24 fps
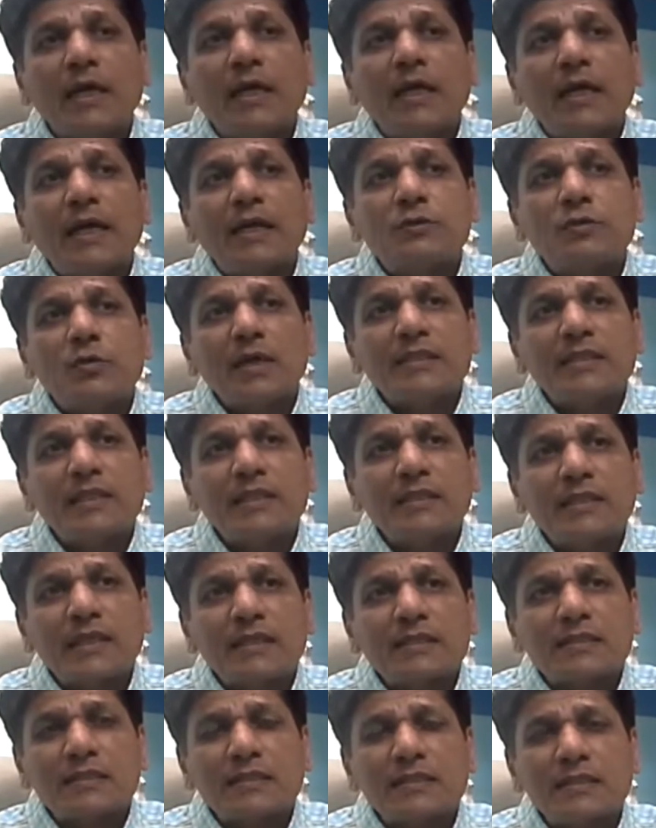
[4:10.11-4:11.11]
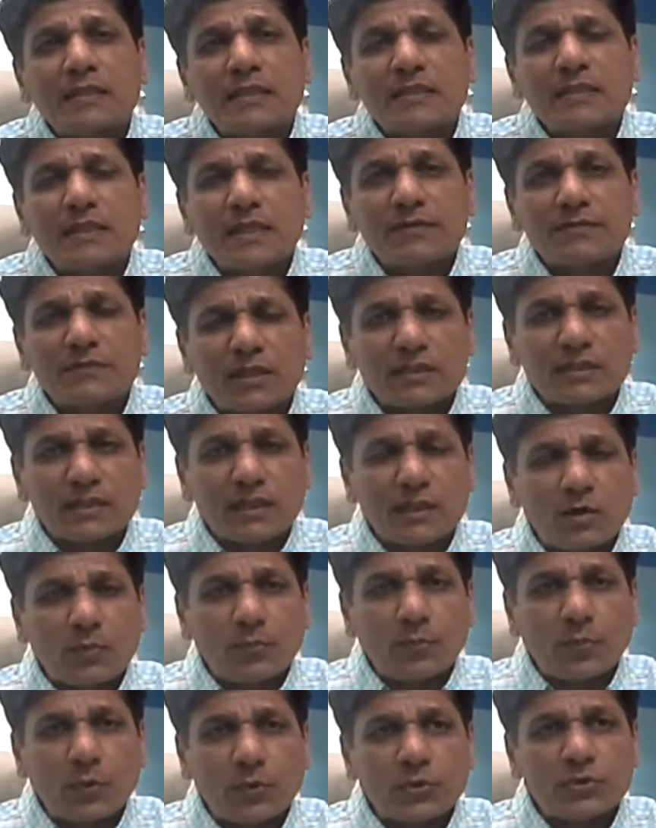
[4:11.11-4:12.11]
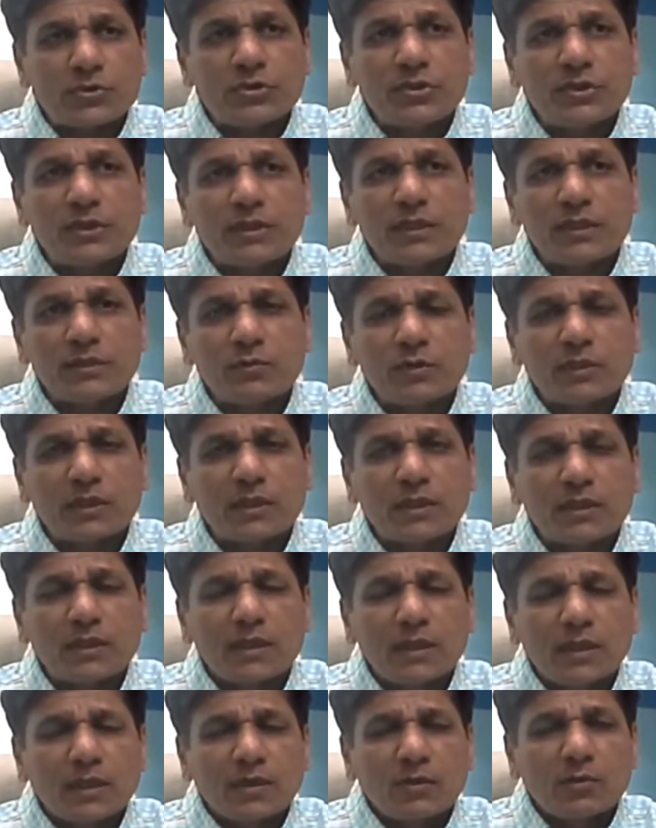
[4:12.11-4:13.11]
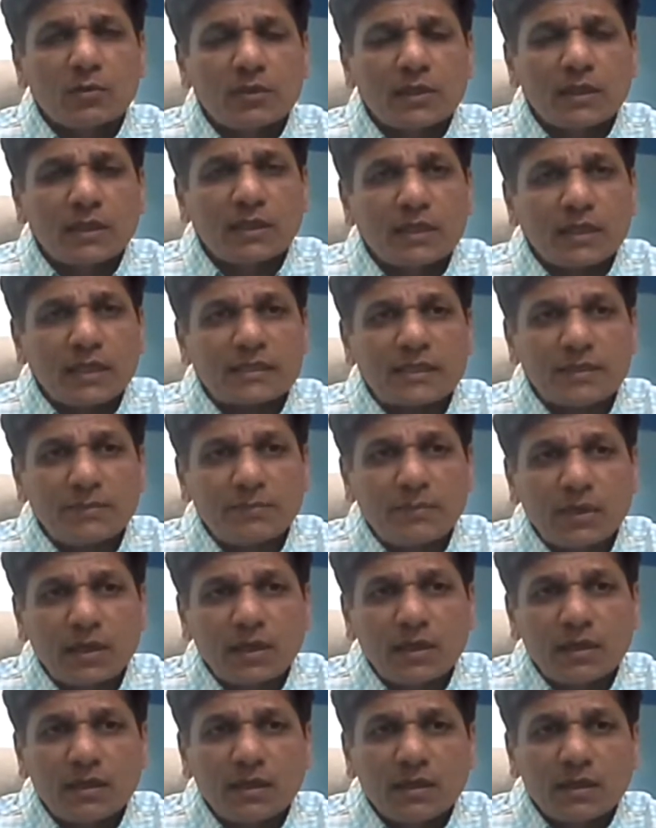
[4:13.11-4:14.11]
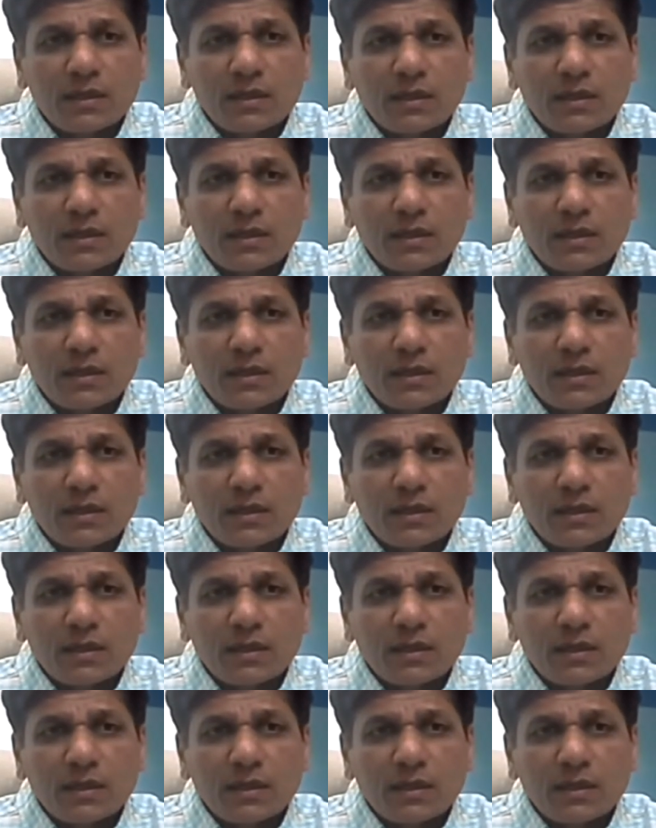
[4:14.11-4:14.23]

And so I think this gives us an opportunity to the assembled